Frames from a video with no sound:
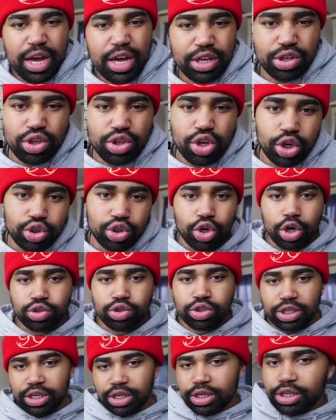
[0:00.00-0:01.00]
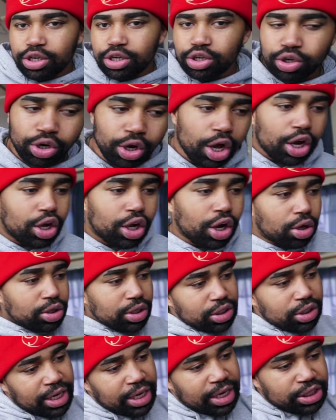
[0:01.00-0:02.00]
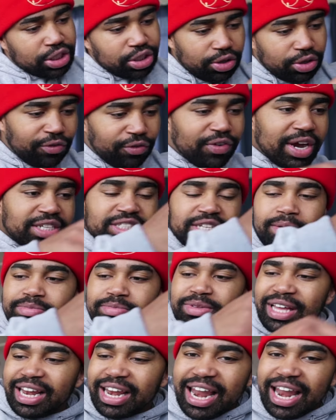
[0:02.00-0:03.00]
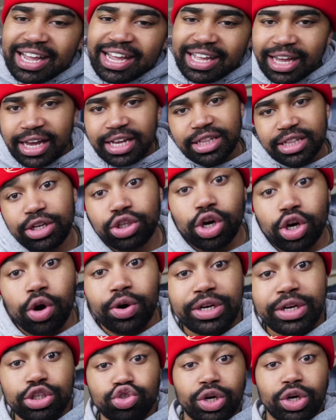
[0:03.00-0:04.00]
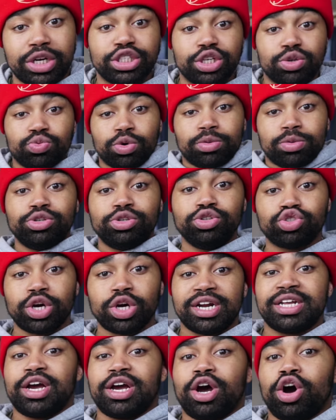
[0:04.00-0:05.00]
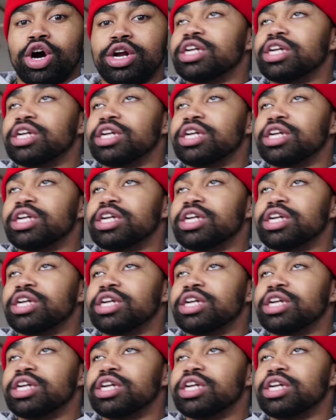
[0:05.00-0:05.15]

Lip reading: you know, you go to the little clothing section, you find something you like, then you go in the dressing room and you turn it on